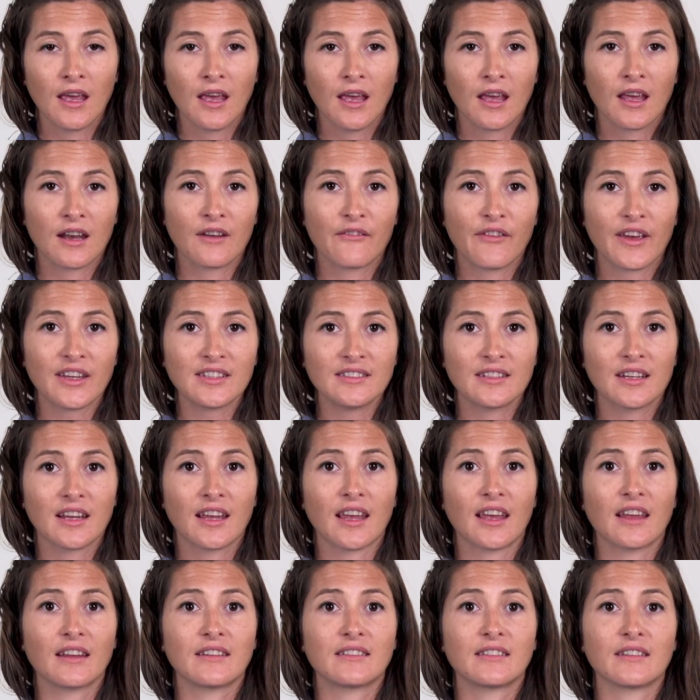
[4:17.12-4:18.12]

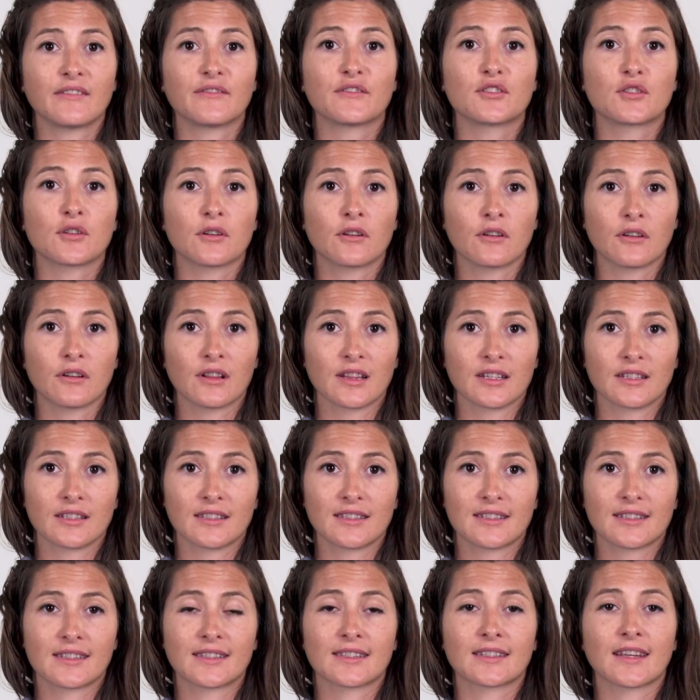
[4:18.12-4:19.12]
Investigative
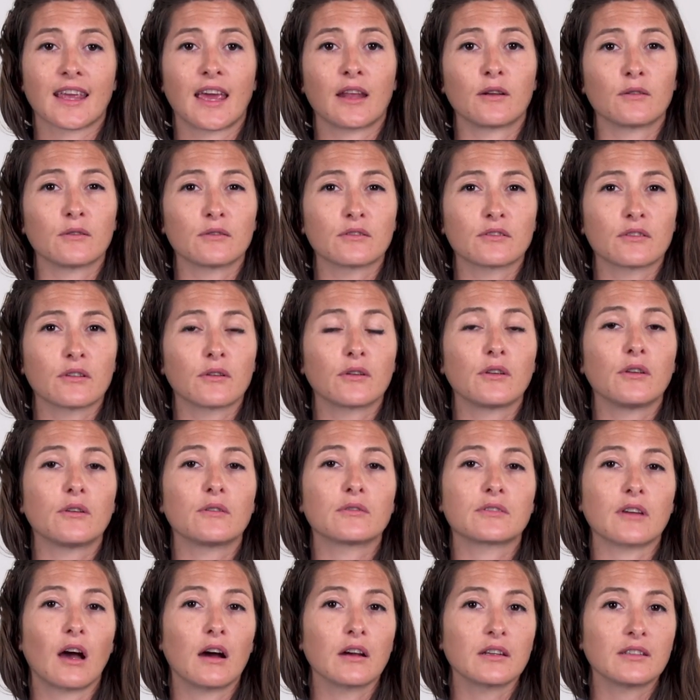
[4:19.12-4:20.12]
journalists can also
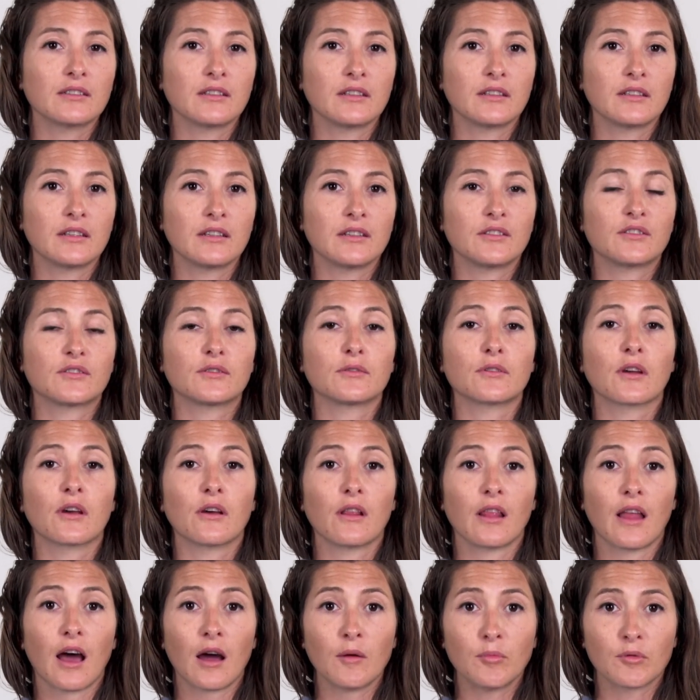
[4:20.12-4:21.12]
use ICTs to
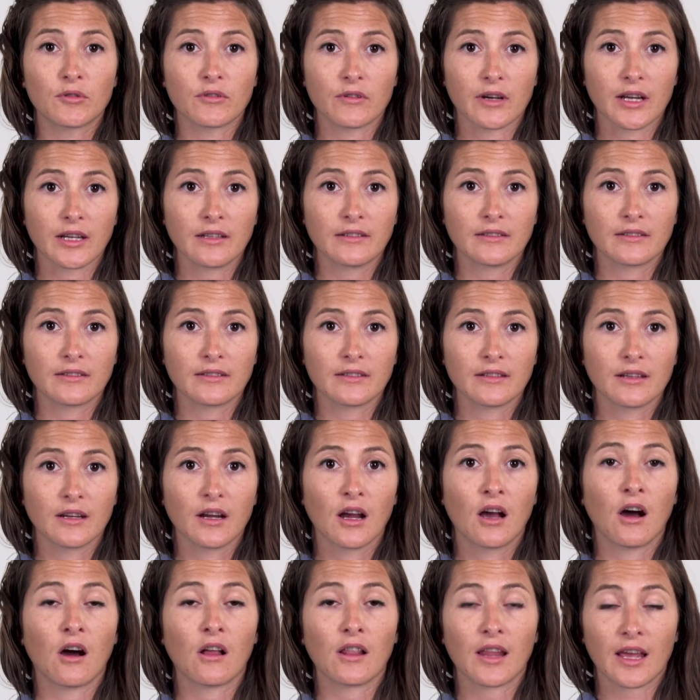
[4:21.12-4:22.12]
collaborate,
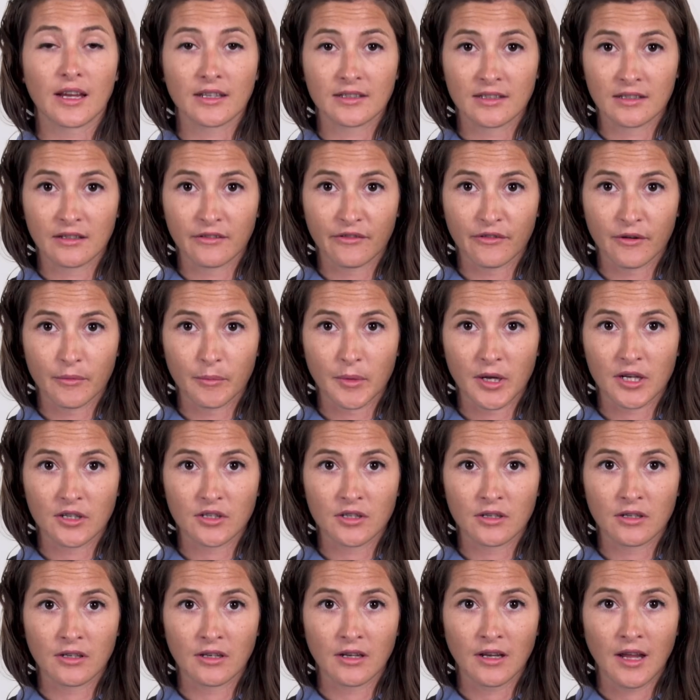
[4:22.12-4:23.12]
collect
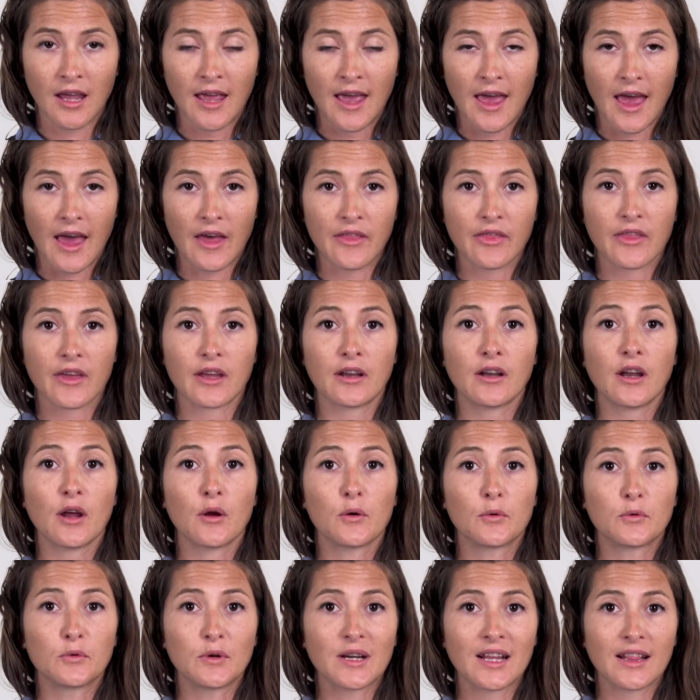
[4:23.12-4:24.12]
information, and then
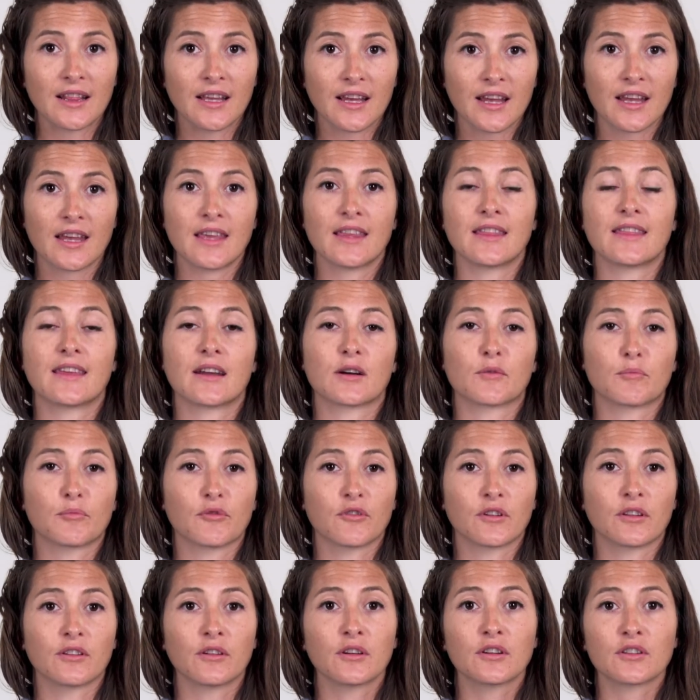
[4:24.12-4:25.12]
relay their
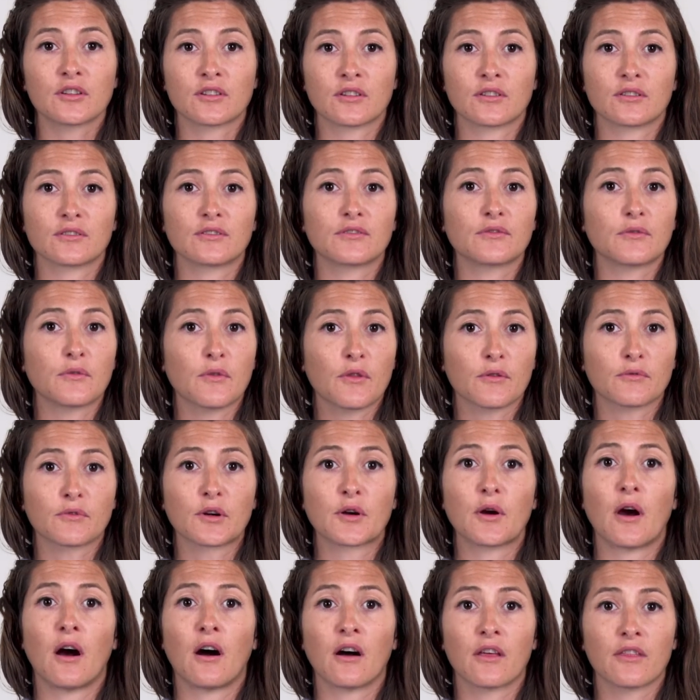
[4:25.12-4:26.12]
predictions
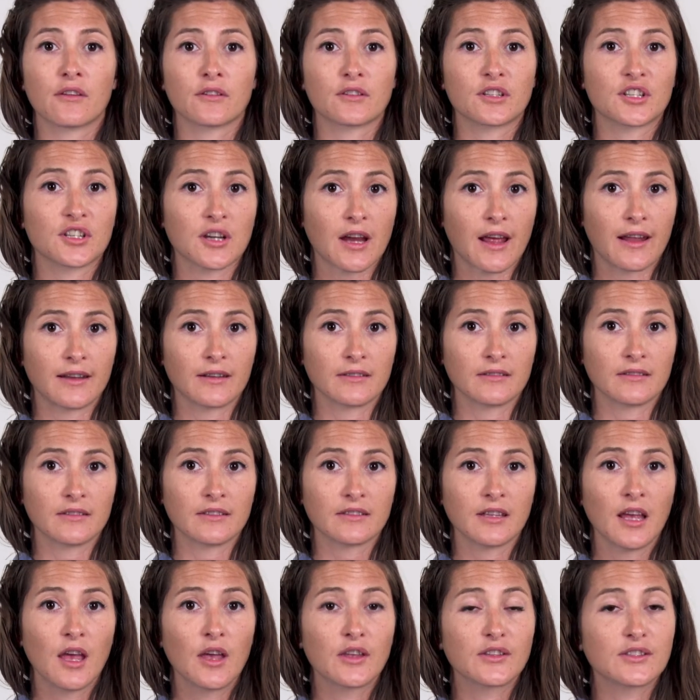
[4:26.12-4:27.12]
through other
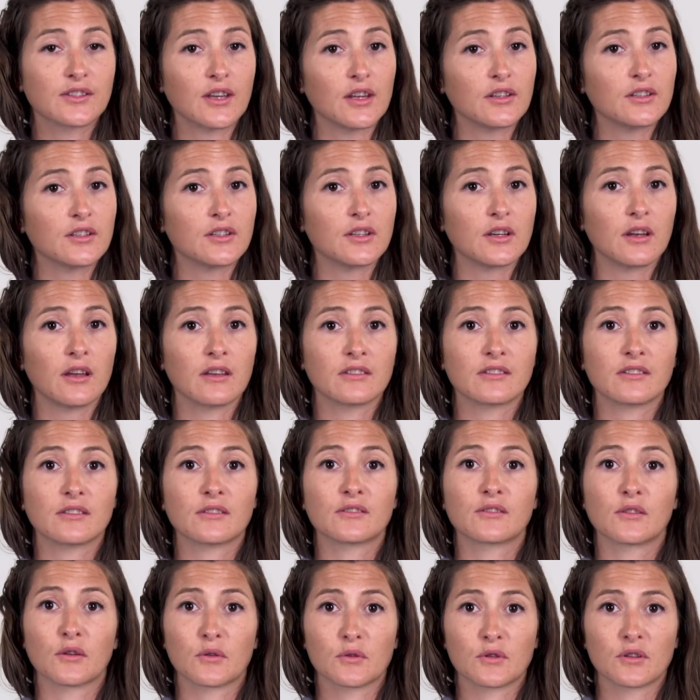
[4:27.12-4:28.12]
channels, such as
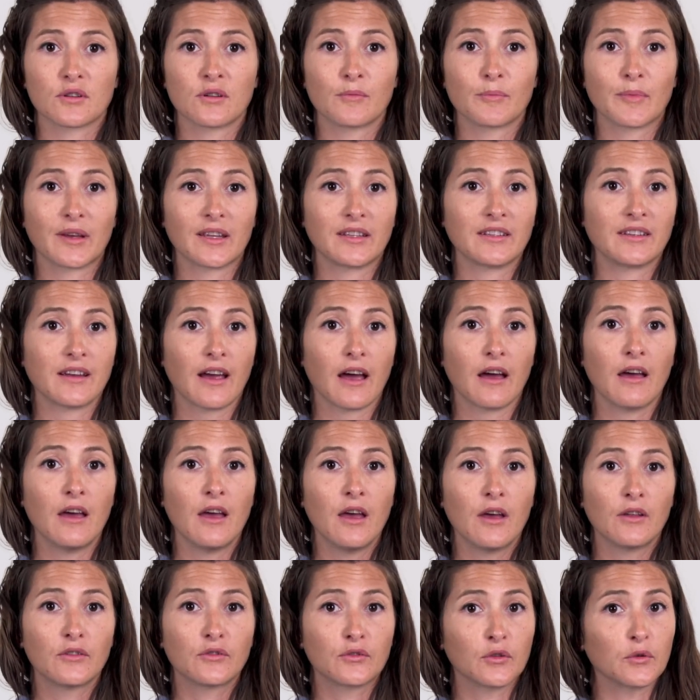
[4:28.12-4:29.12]
social media,
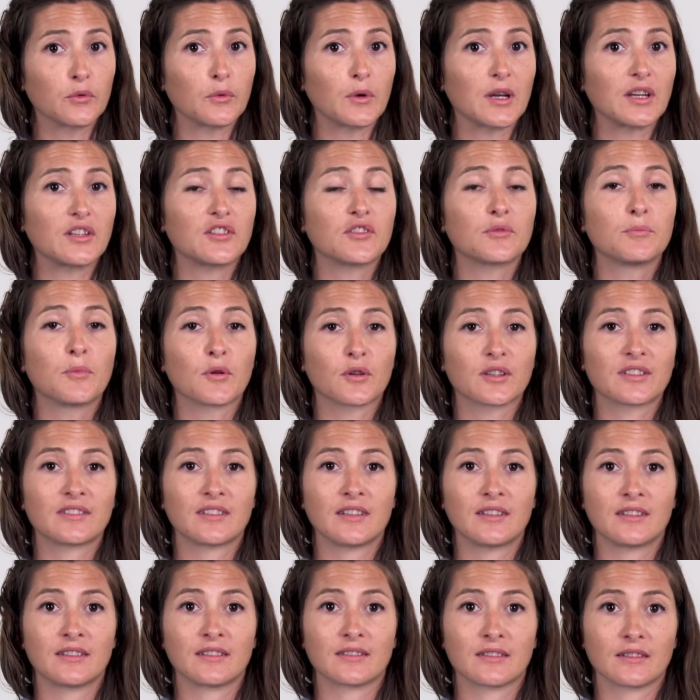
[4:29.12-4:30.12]
to reach more
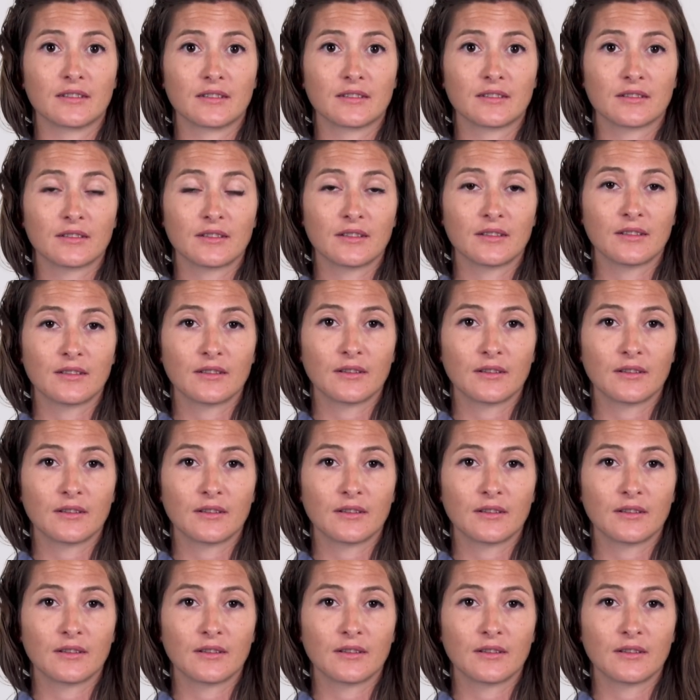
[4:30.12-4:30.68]
citizens.